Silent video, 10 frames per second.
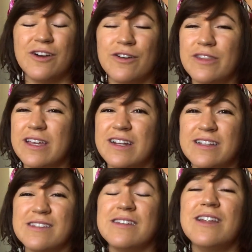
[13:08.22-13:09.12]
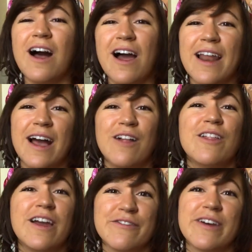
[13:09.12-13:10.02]
y'all, that is not how
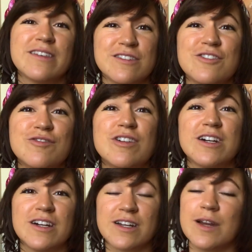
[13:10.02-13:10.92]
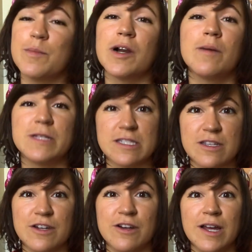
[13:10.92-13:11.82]
life has to work. I promise
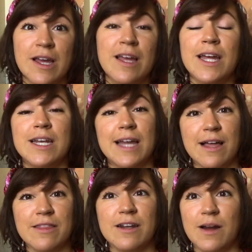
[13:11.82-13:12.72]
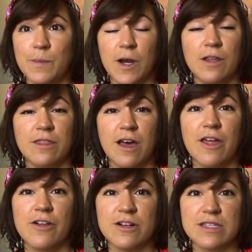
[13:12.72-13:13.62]
you. Now that I'm on the
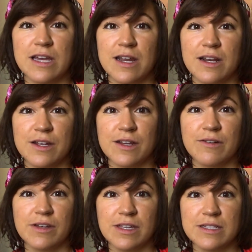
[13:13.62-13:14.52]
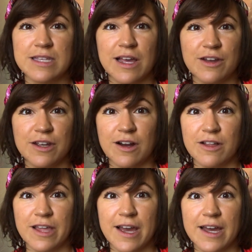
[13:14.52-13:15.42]
other side, I can really tell y'all
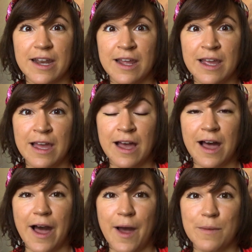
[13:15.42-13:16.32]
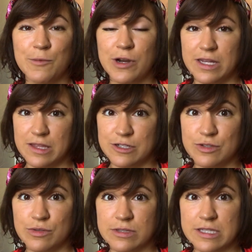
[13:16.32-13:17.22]
that. Um, one of the
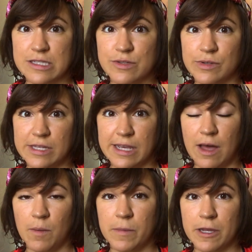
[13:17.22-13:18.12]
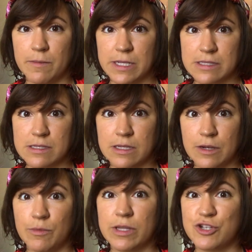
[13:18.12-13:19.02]
tools that's really helped me immensely
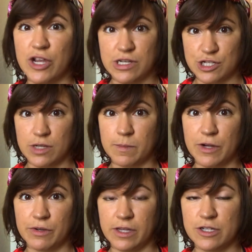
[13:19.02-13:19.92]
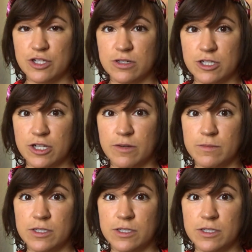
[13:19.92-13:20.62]
with changing my relationship